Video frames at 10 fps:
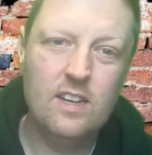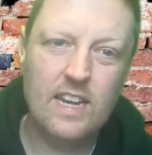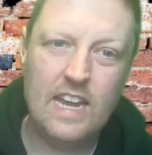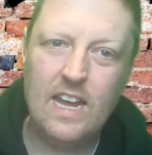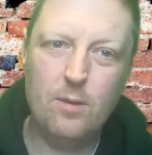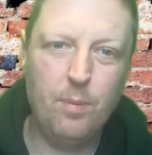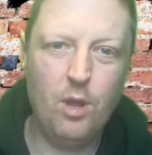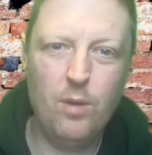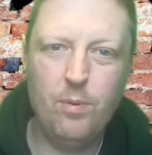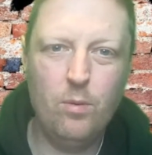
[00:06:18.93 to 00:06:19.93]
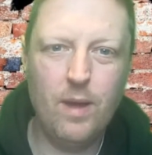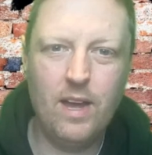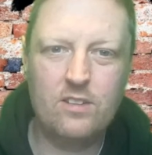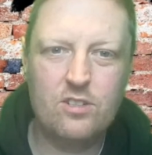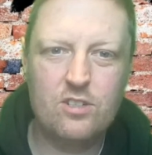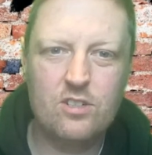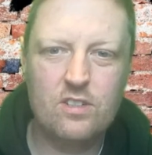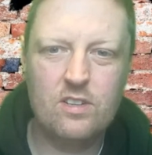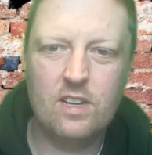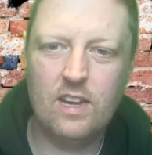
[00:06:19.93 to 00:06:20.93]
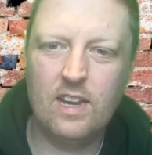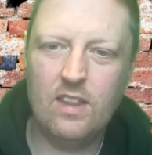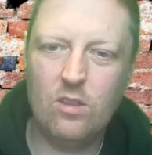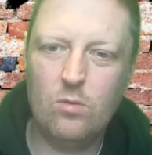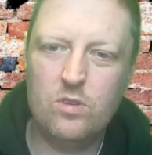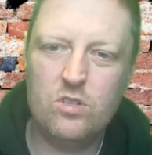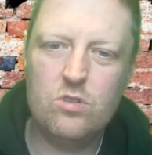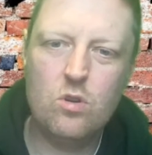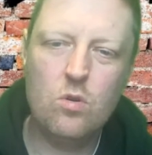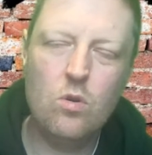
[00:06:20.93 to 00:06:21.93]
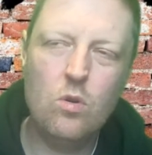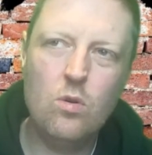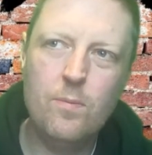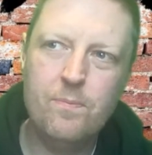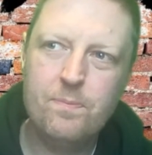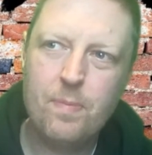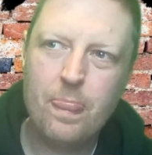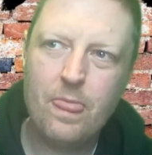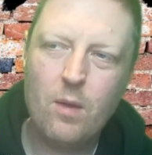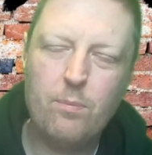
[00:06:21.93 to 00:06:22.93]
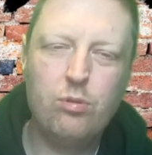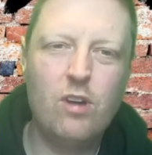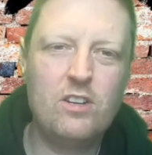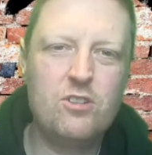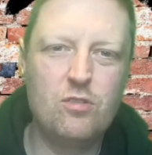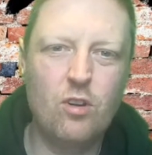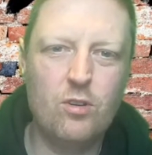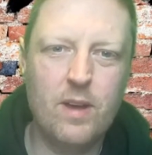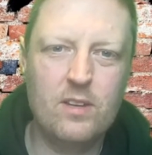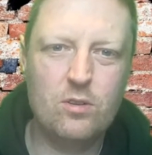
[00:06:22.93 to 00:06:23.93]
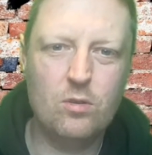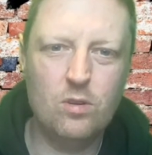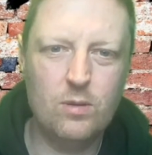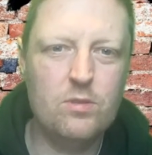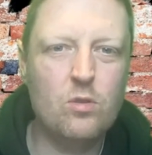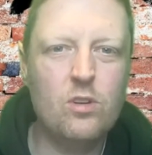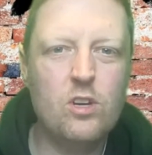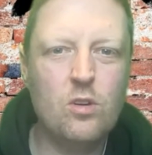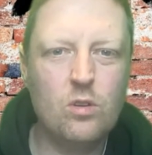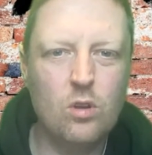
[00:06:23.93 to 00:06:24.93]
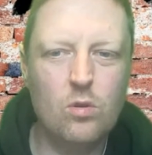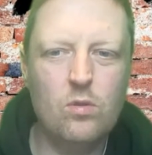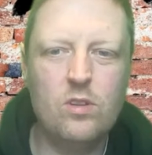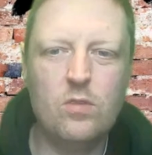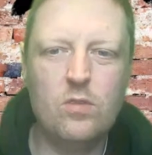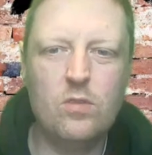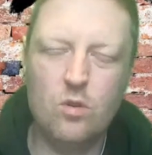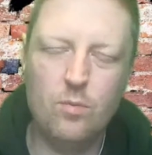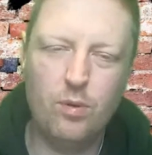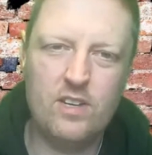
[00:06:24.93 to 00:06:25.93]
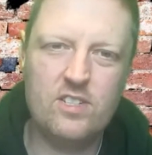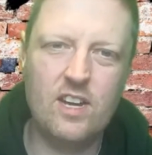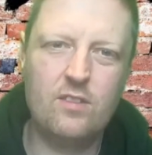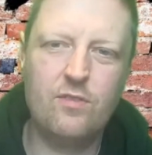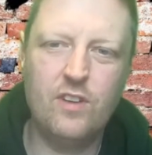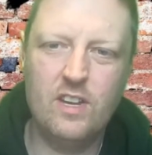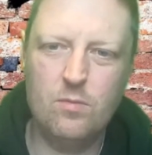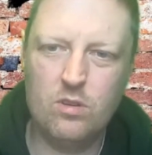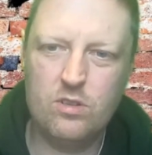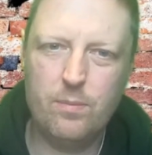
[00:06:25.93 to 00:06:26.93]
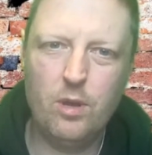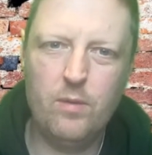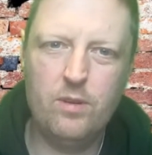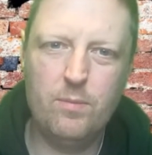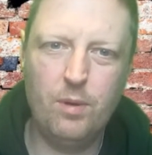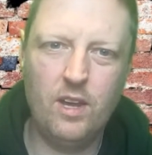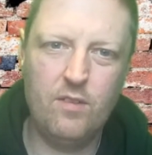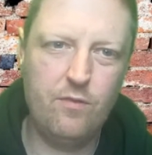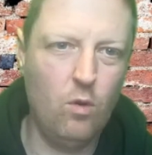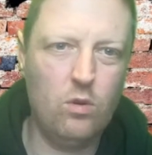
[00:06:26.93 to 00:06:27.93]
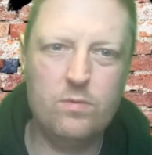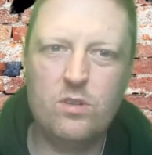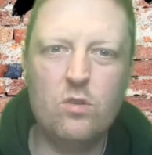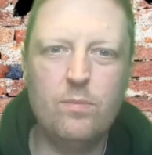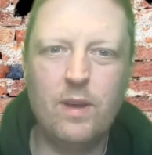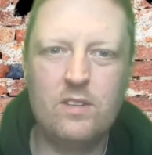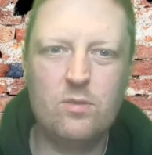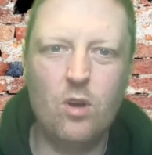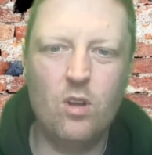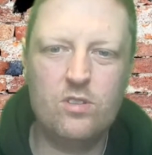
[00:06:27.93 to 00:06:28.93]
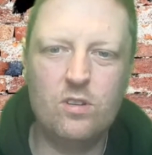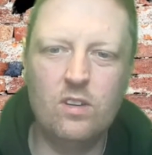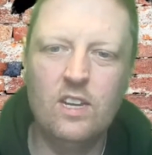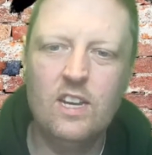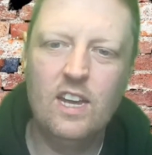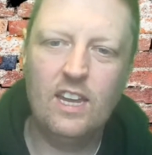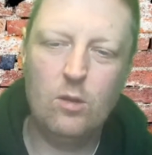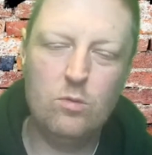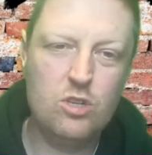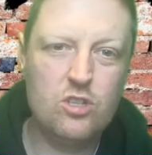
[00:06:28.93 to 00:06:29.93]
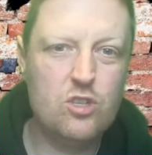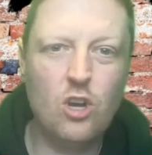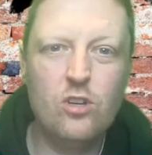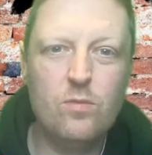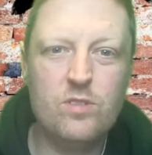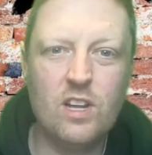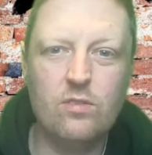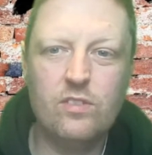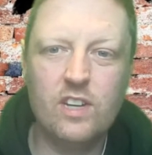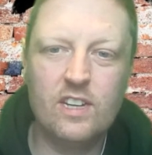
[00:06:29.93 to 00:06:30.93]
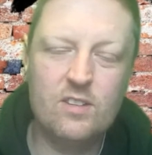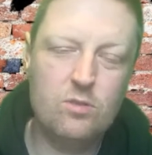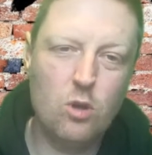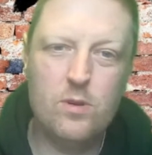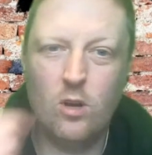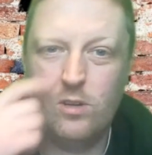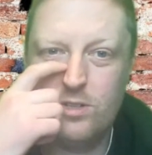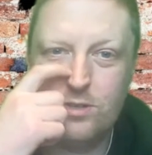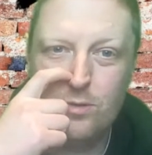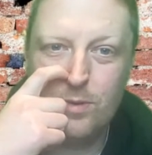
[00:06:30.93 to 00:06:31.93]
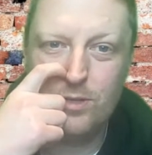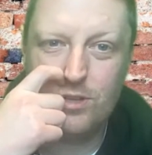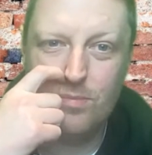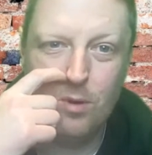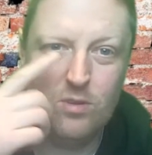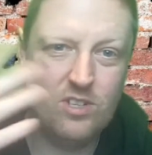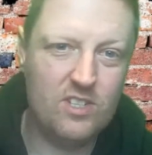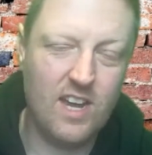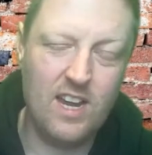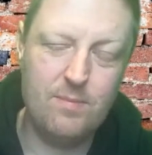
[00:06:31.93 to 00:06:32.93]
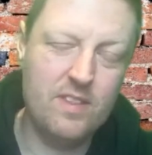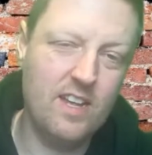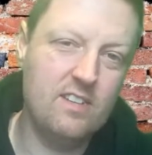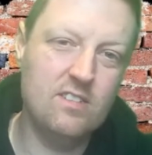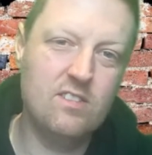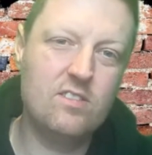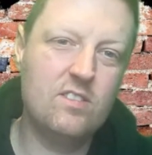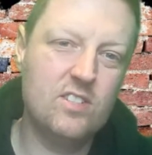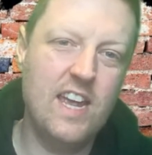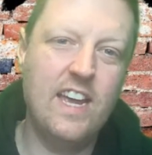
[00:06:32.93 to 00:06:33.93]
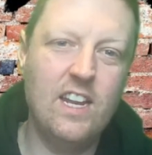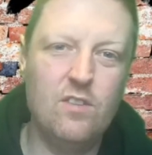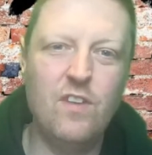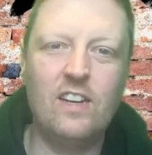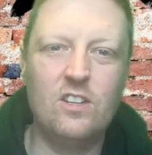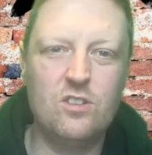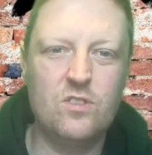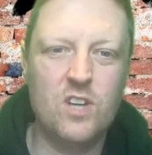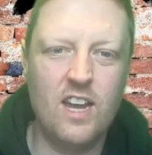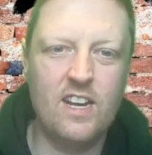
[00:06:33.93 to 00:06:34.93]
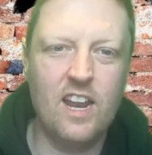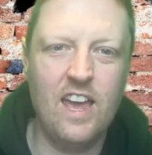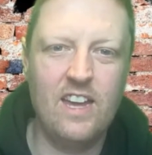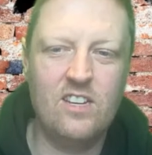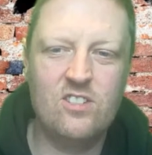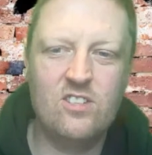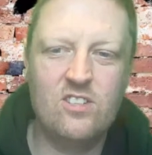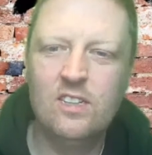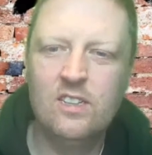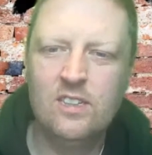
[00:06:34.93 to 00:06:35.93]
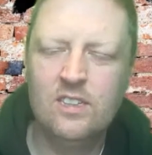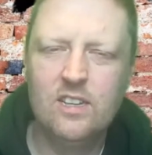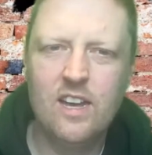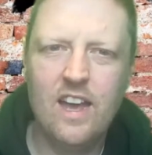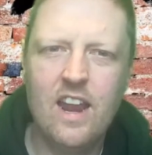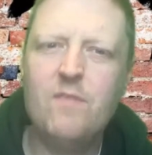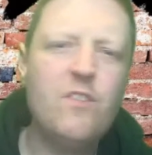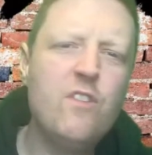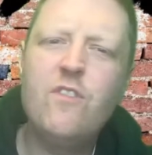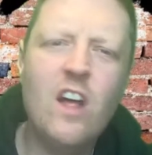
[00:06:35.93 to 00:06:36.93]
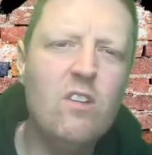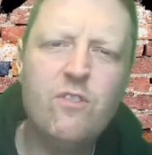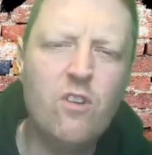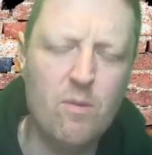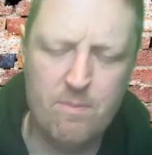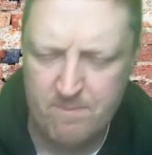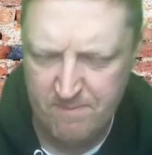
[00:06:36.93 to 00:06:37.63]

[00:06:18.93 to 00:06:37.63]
He hit a purple patch. There was no pressure on him at all. He was only on loan. There was no price tag fee. He wasn't a permanent play. Thought he was going back to Arsenal. He was just enjoying himself. And he was coming on as a super sub most of the time and then taking advantage of tired legs. And everything fell for him,